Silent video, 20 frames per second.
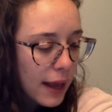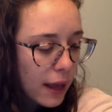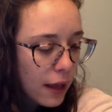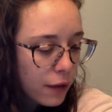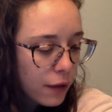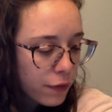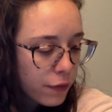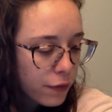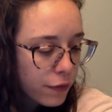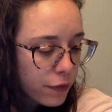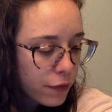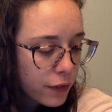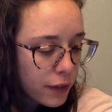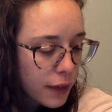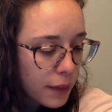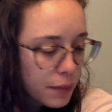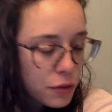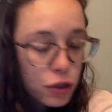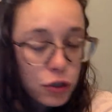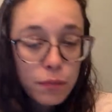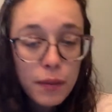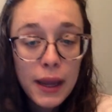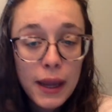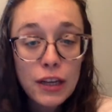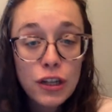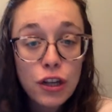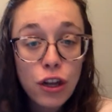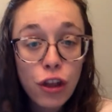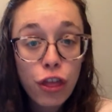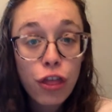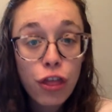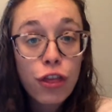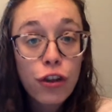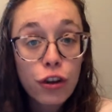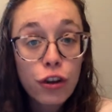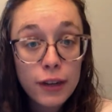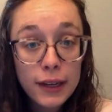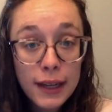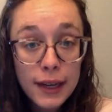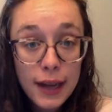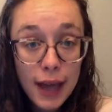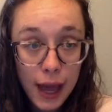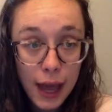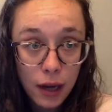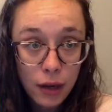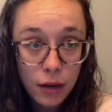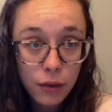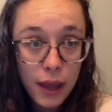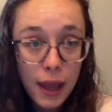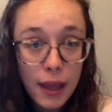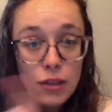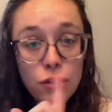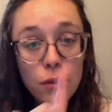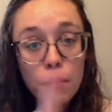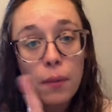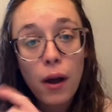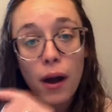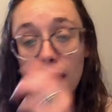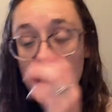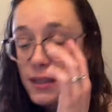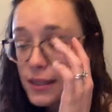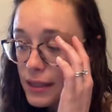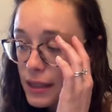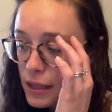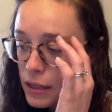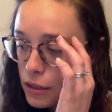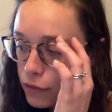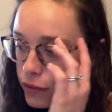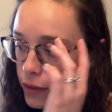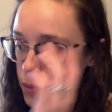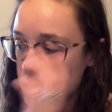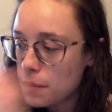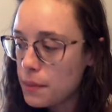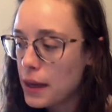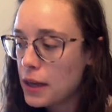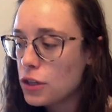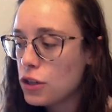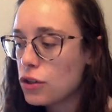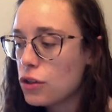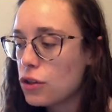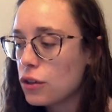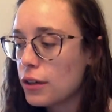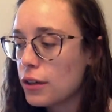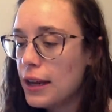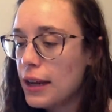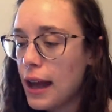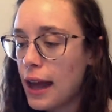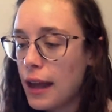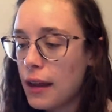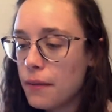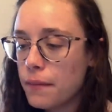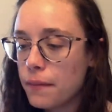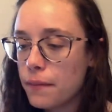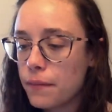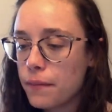and flip to page 39. Okay, so pause this, flip to page 39.